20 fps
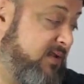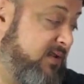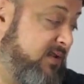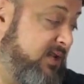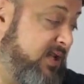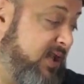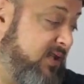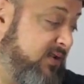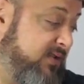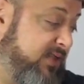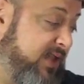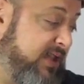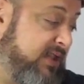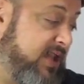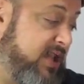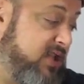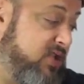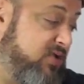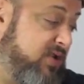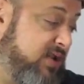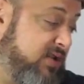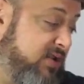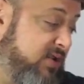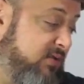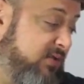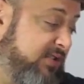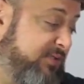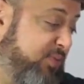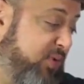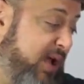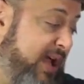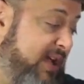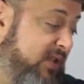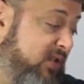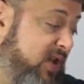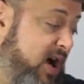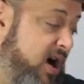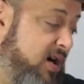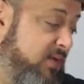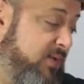The other thing that you can do is play
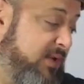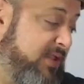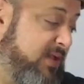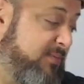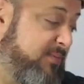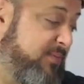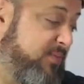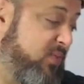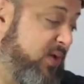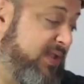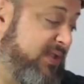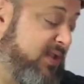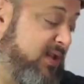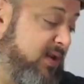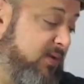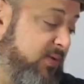along with a